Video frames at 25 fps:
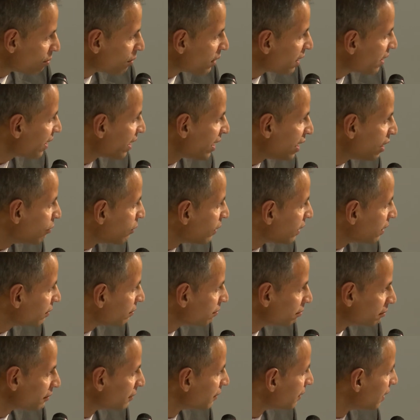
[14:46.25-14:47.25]
but
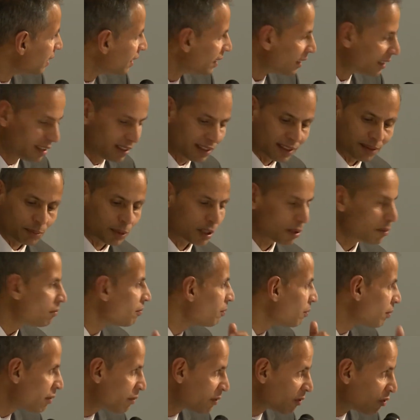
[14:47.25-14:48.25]
anyone. But
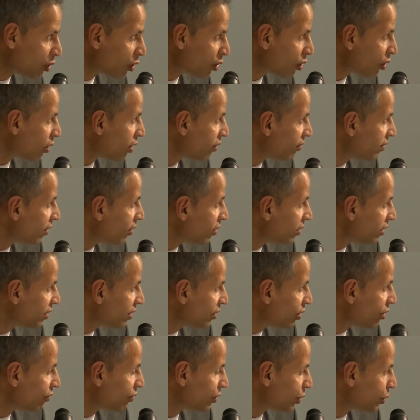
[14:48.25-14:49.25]
we want all the
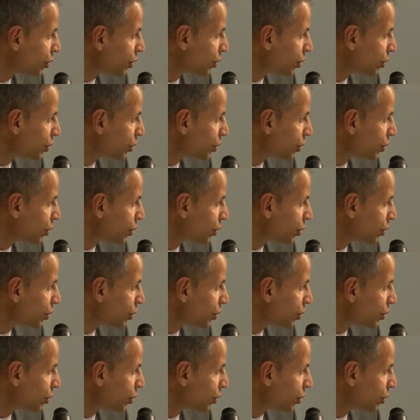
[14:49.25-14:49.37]
three of you